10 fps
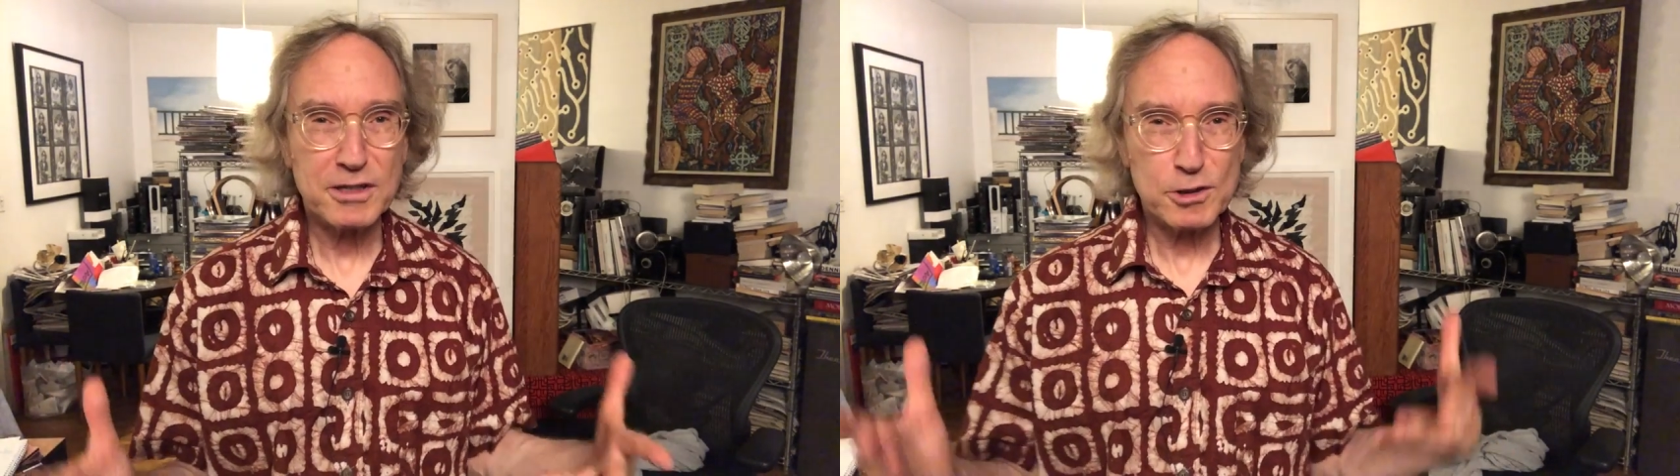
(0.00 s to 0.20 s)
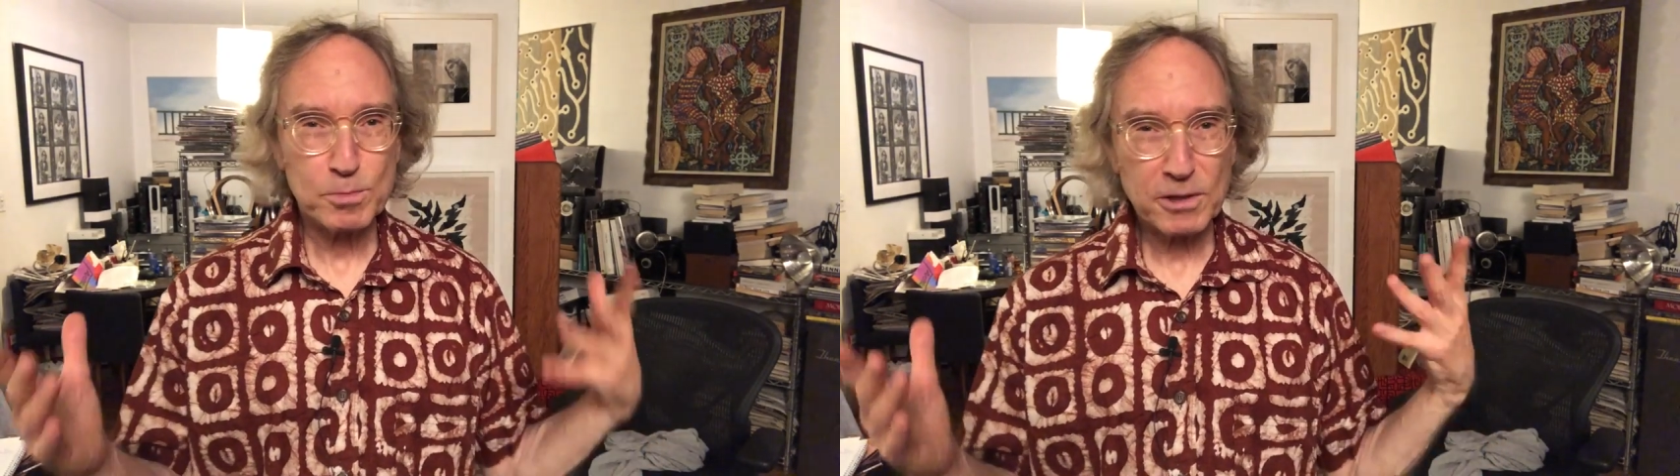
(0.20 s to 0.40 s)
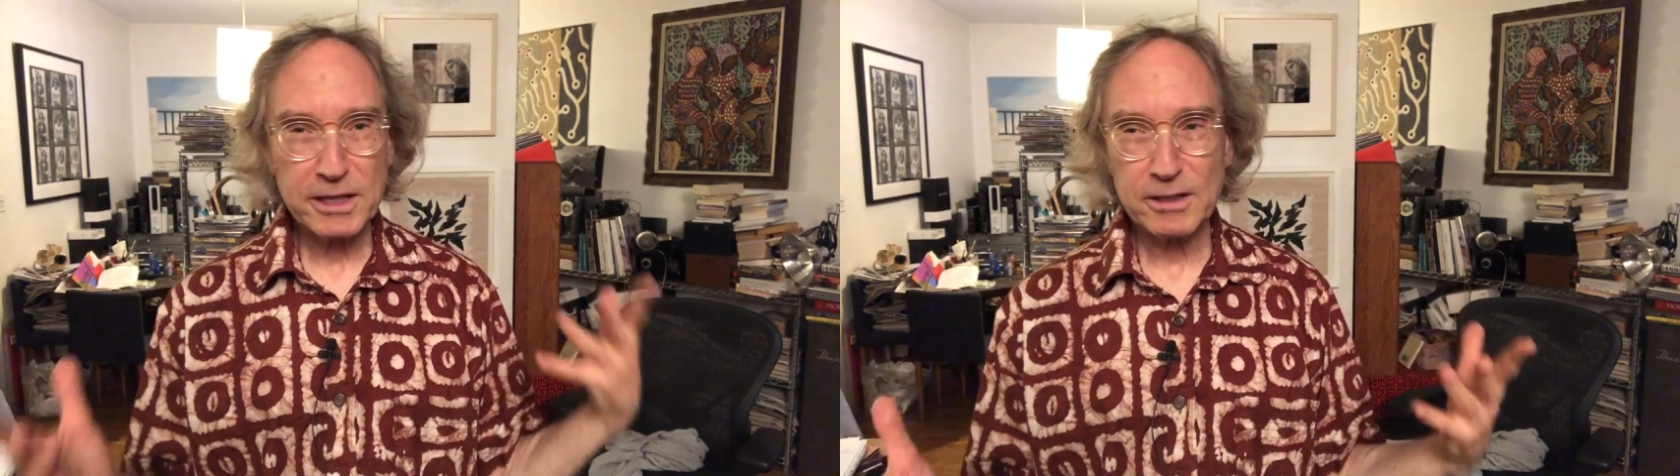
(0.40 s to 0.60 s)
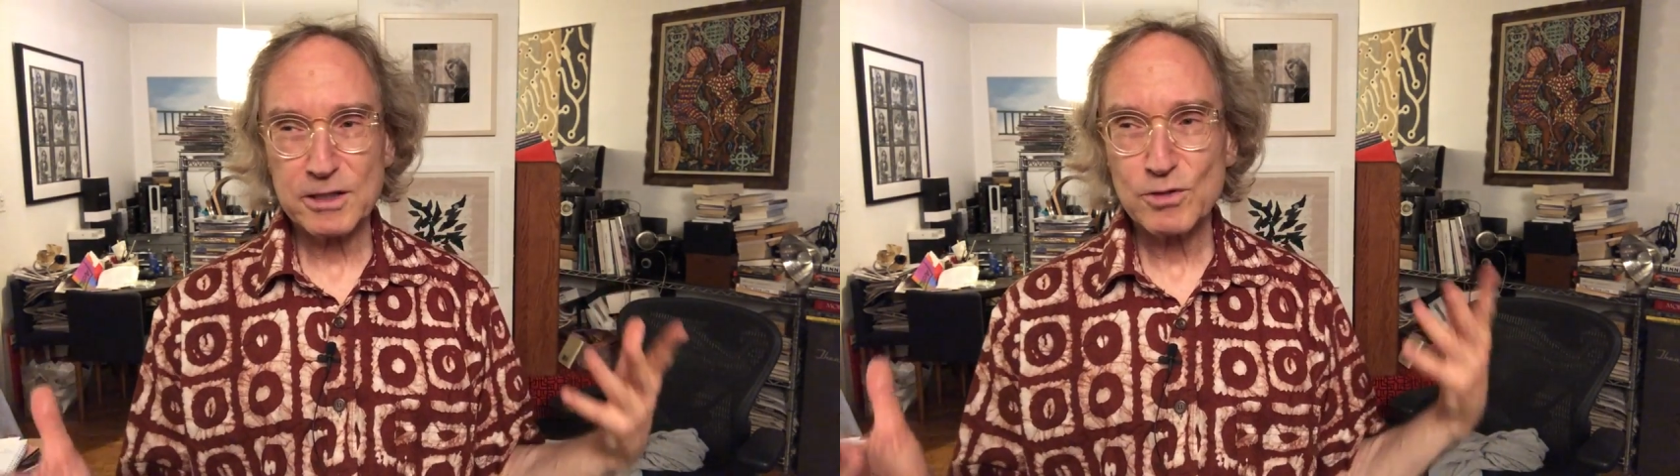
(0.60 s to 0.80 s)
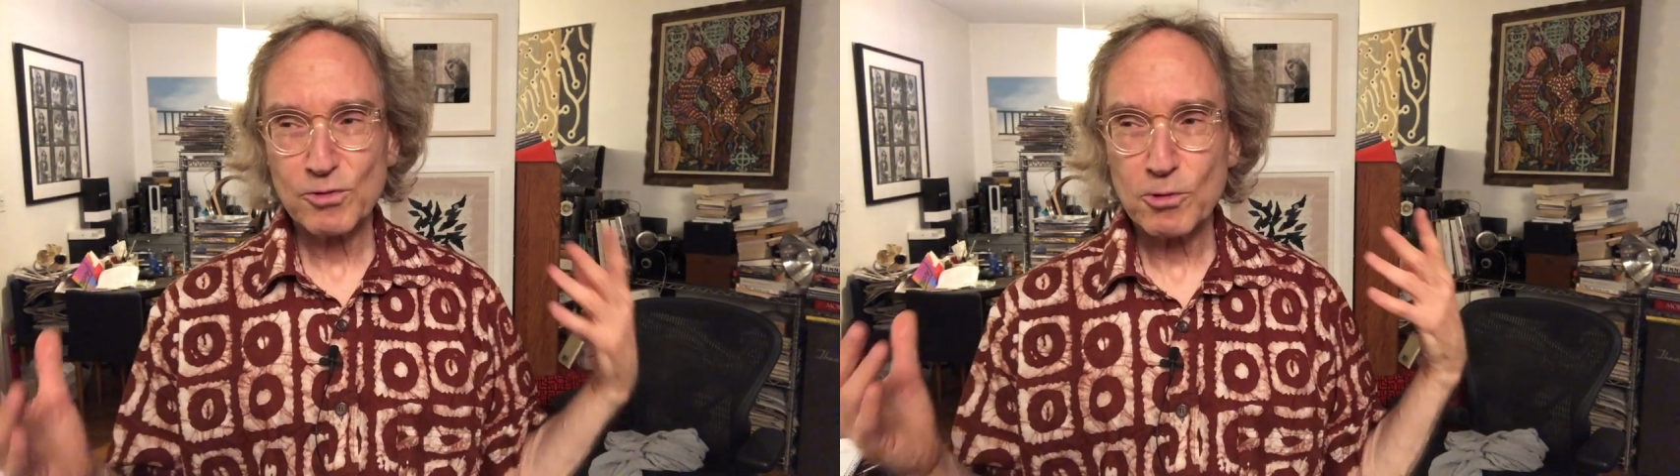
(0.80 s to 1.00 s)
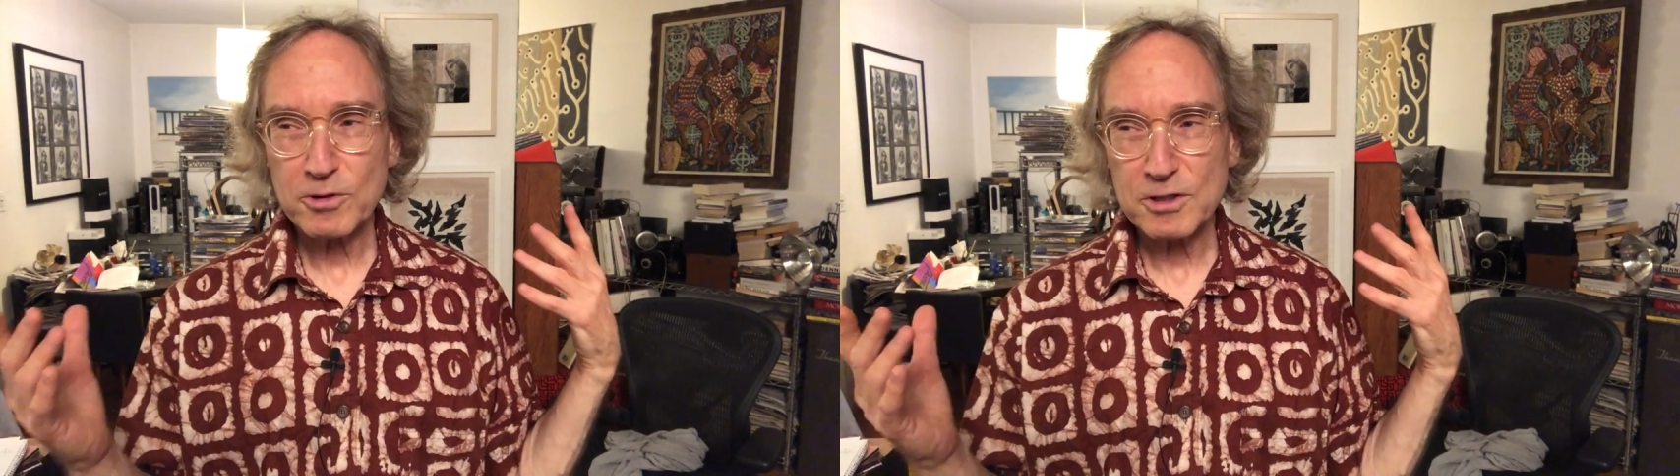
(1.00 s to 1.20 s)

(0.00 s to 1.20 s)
There's playlists for